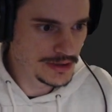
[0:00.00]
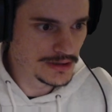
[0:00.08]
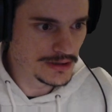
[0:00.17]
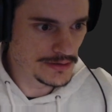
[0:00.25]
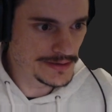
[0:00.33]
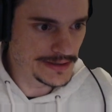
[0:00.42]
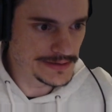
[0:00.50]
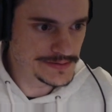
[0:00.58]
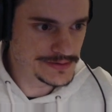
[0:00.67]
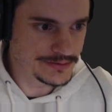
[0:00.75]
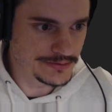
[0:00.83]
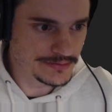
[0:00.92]
Okay,
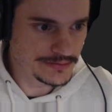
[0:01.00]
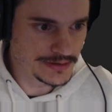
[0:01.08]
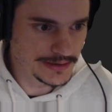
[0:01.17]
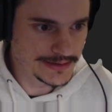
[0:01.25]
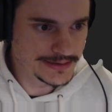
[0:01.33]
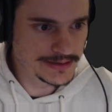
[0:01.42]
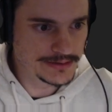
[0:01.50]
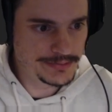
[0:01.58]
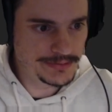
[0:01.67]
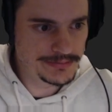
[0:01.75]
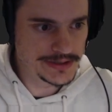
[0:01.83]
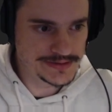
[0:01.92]
so
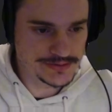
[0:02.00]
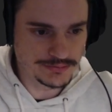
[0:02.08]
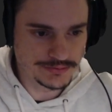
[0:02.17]
pip install.